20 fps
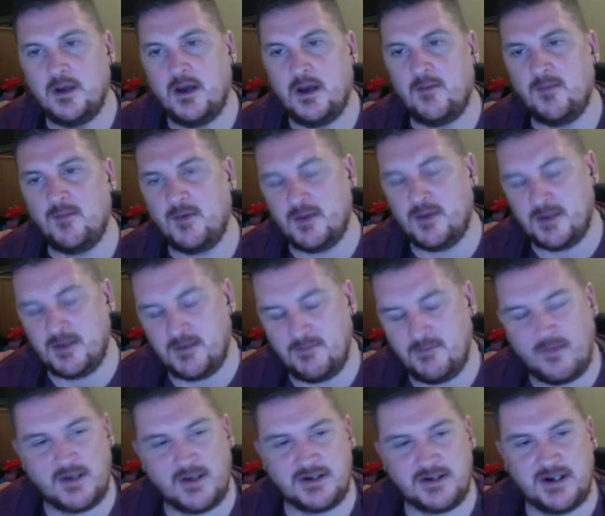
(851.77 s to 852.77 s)
It
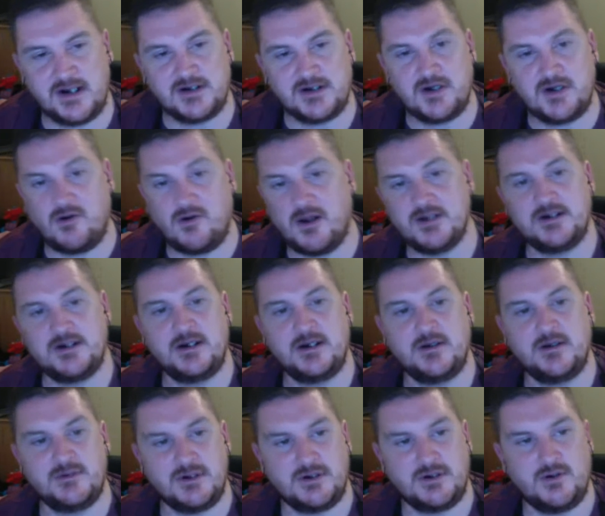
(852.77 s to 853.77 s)
might seem crazy
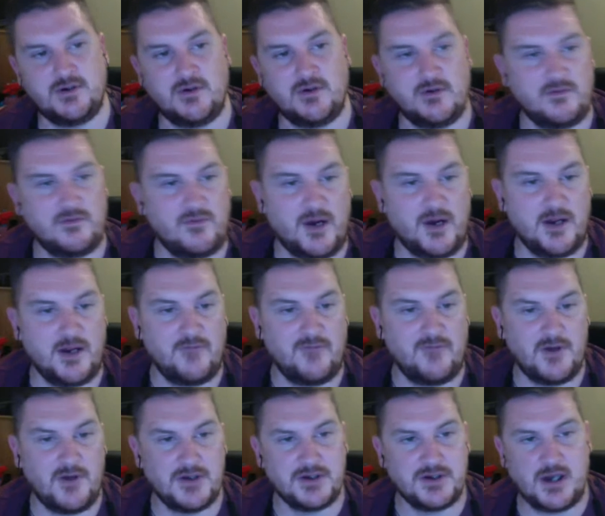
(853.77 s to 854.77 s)
because he scored a great
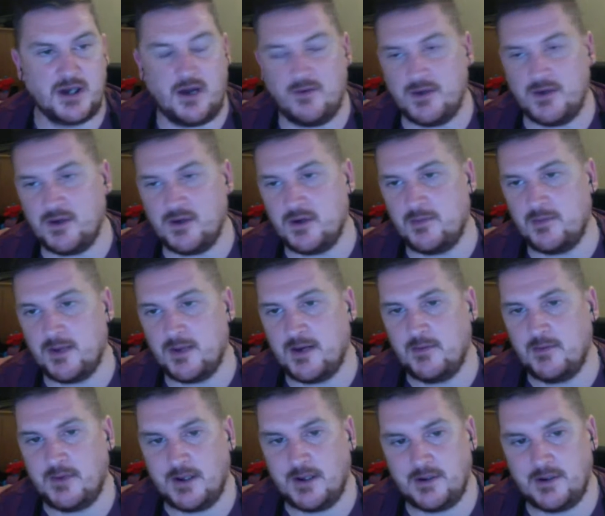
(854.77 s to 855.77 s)
first goal and he got the
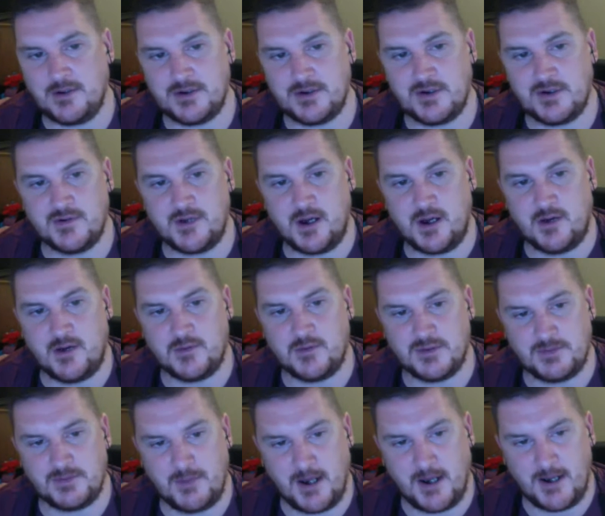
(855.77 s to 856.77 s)
penalty. He got the 2 goals.
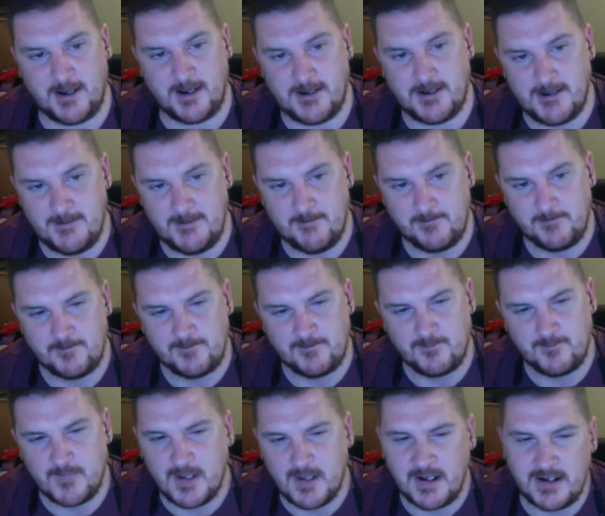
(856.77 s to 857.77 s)
But
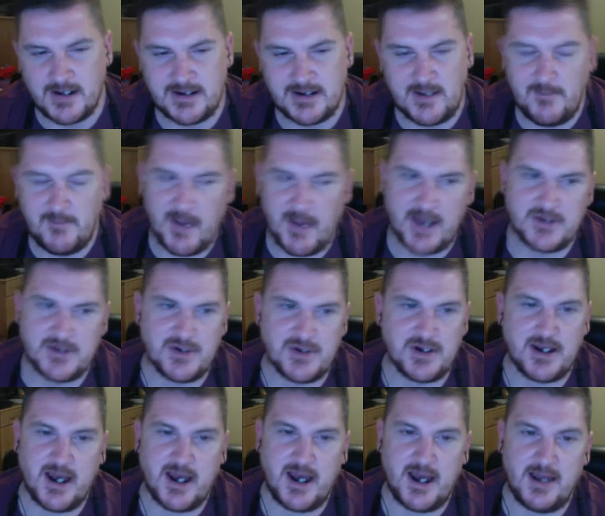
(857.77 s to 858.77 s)
his impact on the
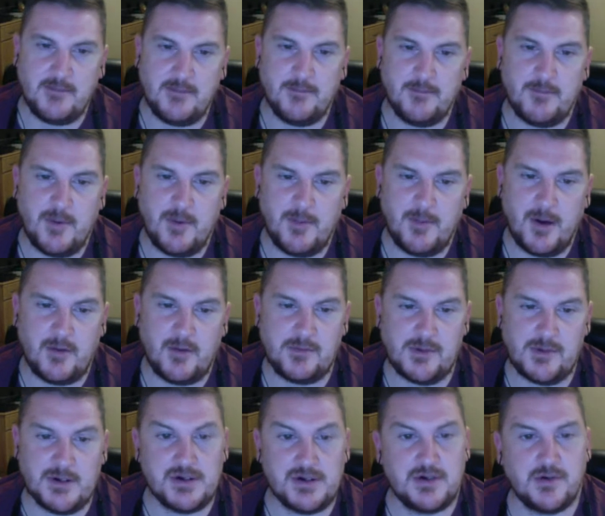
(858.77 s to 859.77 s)
game, apart from
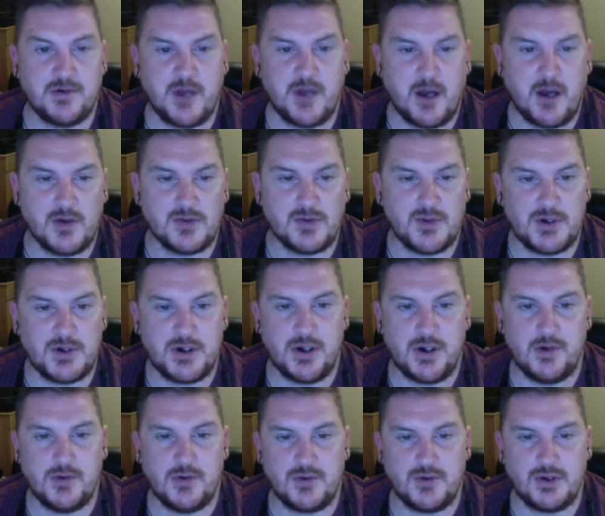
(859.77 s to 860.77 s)
the 2 goals, was
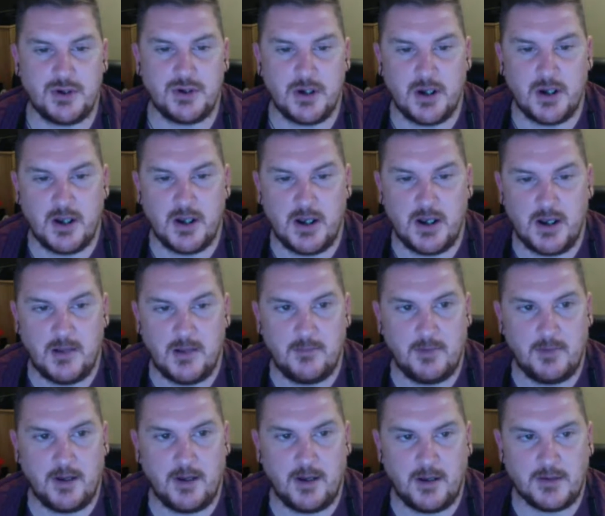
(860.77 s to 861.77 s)
huge.
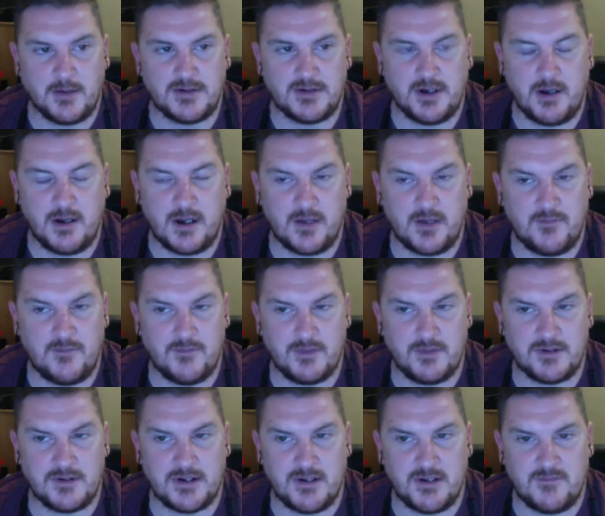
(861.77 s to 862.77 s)
But so I'll give him
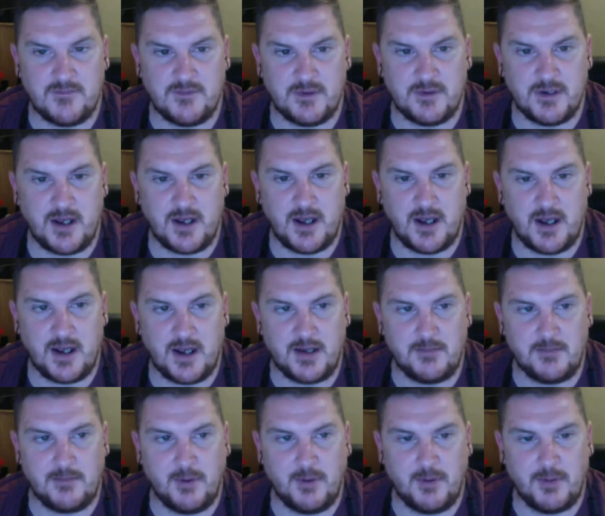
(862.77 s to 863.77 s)
a 7
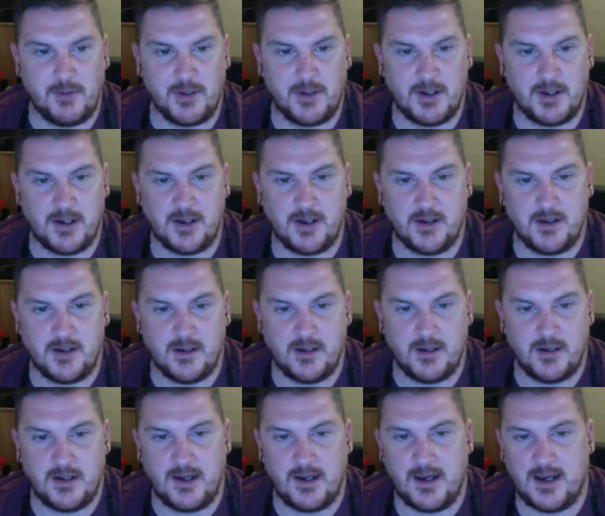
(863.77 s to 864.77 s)
and Bobby
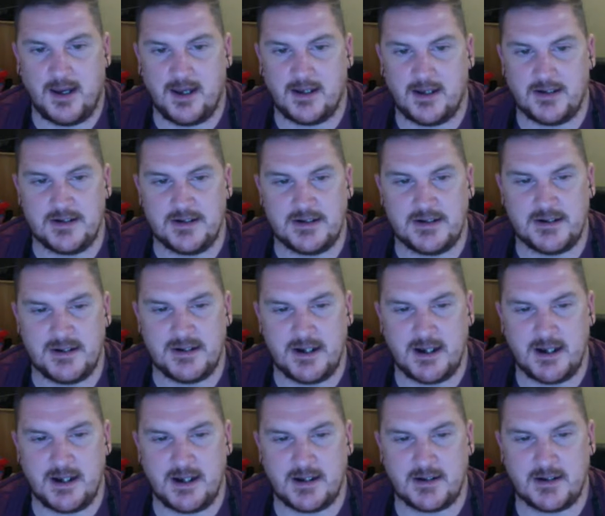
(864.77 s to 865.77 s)
a
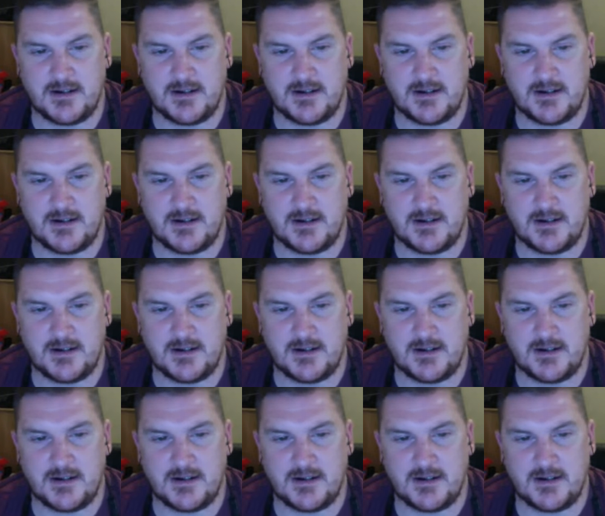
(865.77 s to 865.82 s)
6.